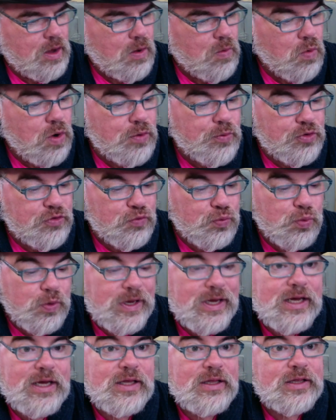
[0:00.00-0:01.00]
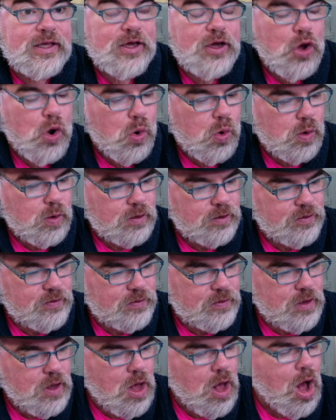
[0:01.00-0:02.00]
When it was really cold,
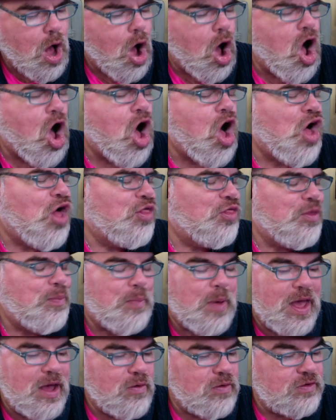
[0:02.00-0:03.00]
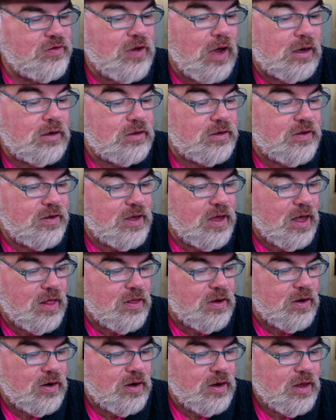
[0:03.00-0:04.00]
all the penguins huddled
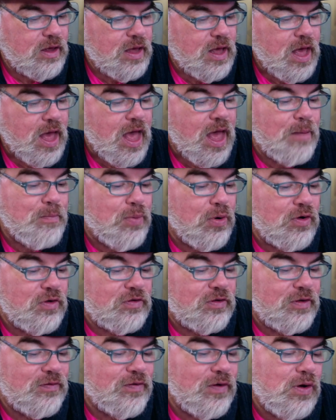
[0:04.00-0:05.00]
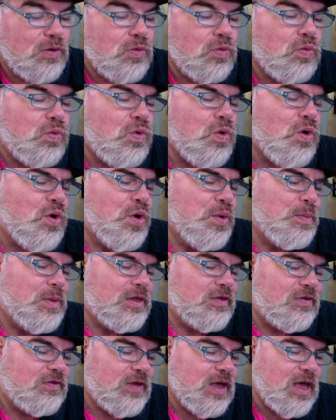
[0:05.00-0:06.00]
together, and Percy felt warm
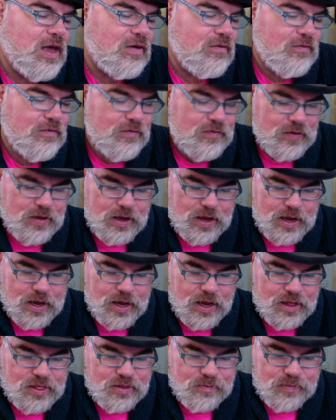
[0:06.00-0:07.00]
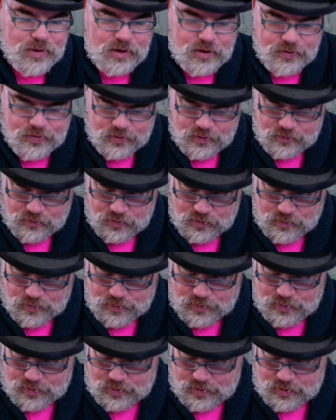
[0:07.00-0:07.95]
and safe in the middle of the group.